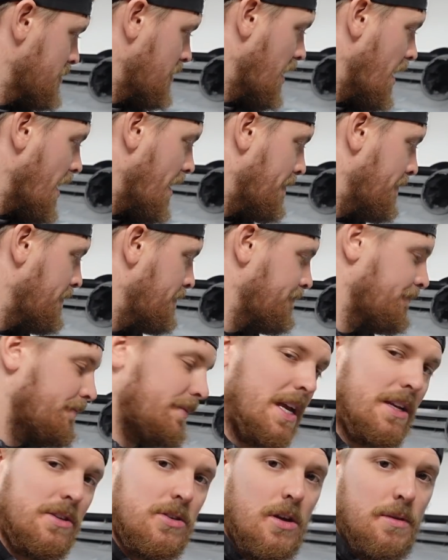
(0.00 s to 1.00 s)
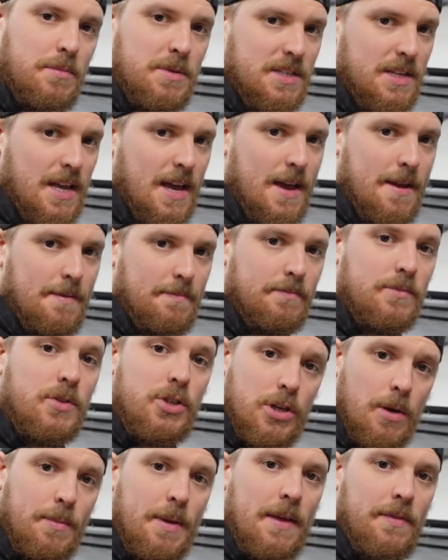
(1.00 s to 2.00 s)
So yeah, next time you see it,
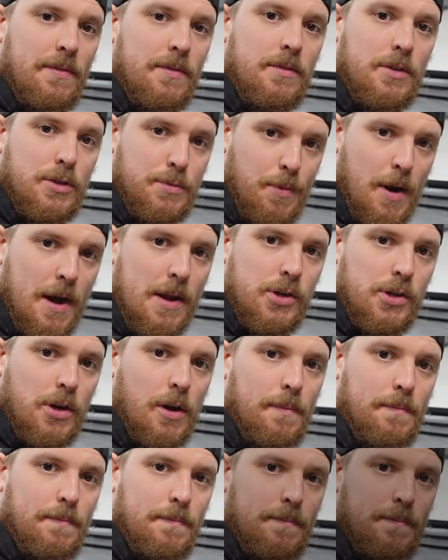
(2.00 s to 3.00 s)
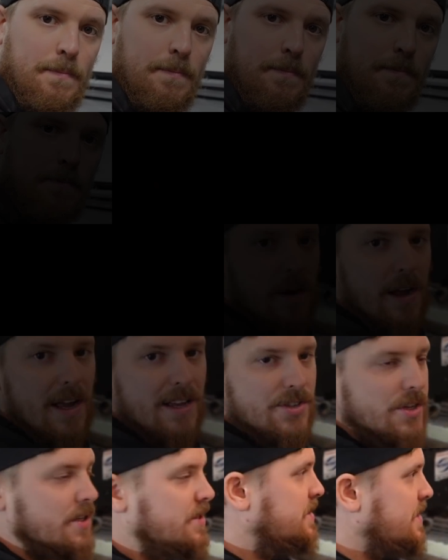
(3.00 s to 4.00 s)
she'll be in the spray shop.
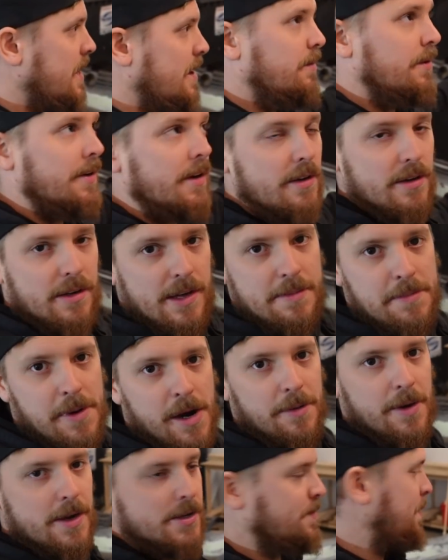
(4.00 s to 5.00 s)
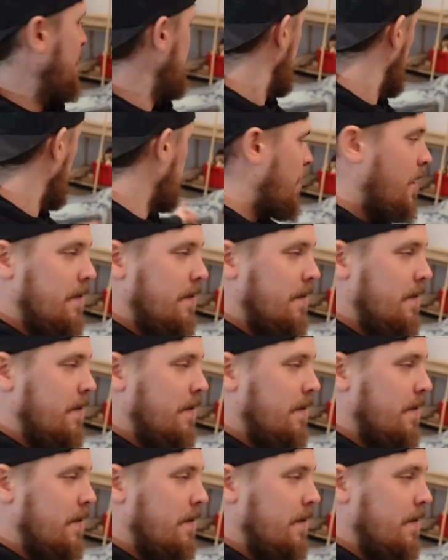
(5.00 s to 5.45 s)
Right, as you can see, we're not in my workshop anymore. We're